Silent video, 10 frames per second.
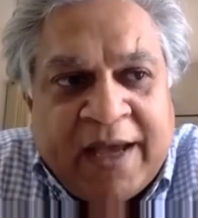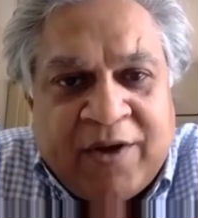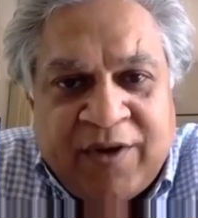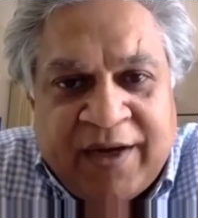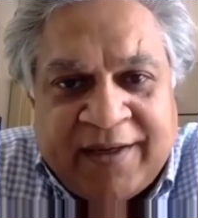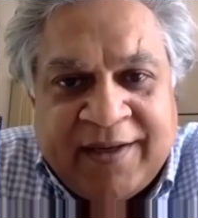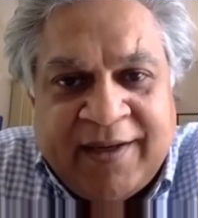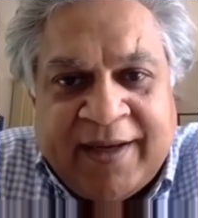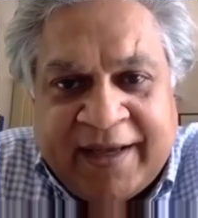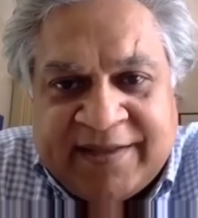accurate
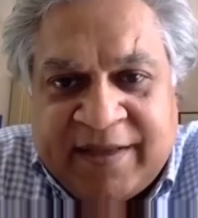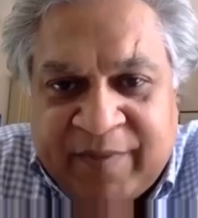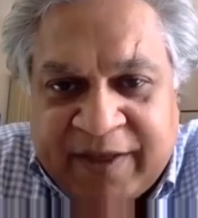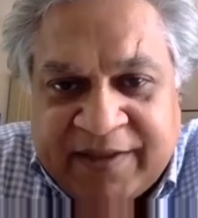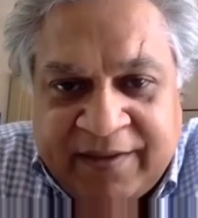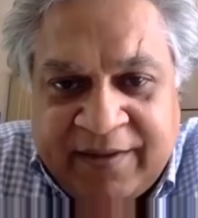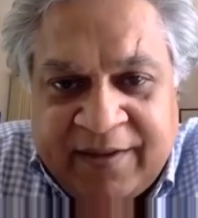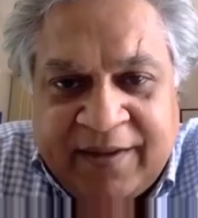estimation.